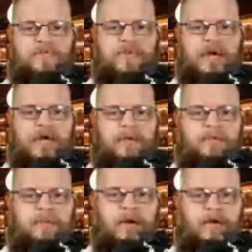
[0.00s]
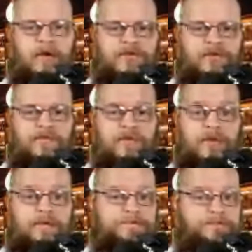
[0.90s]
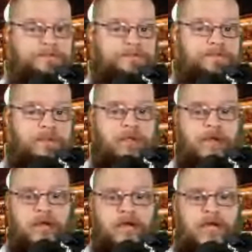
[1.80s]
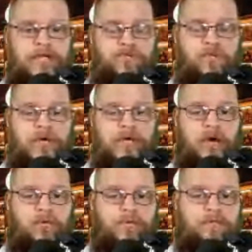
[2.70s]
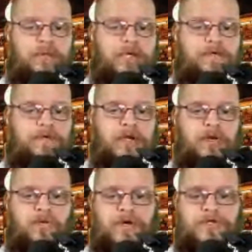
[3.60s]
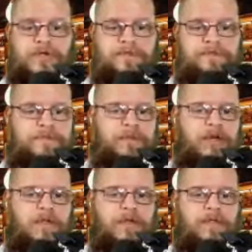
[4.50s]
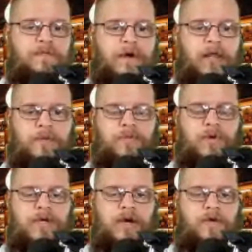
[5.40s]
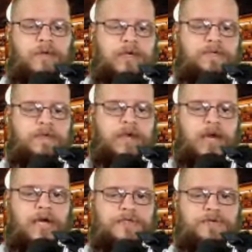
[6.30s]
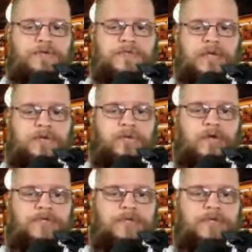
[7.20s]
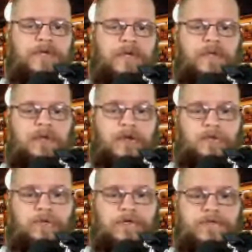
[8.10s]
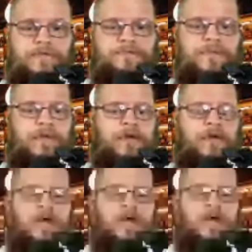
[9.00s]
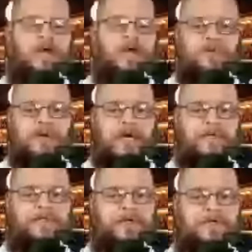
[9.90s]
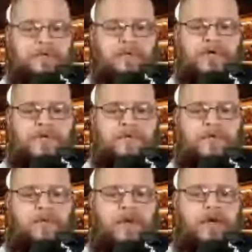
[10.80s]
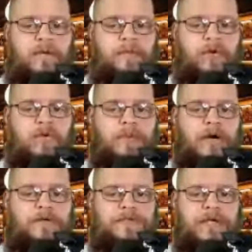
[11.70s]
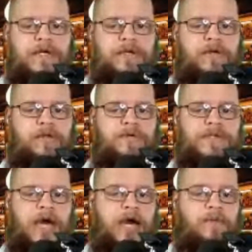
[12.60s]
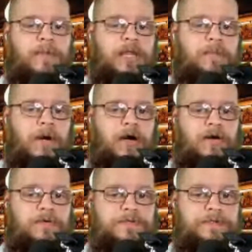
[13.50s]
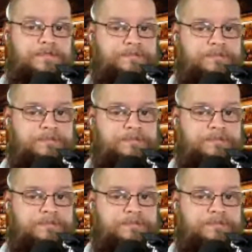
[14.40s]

with Brian bar trivia. Each week, I will be given a question, and then the following week, I will be giving the answer to said question, and then another question. So, guys, here's the question for the week. A pool ball set includes how many balls?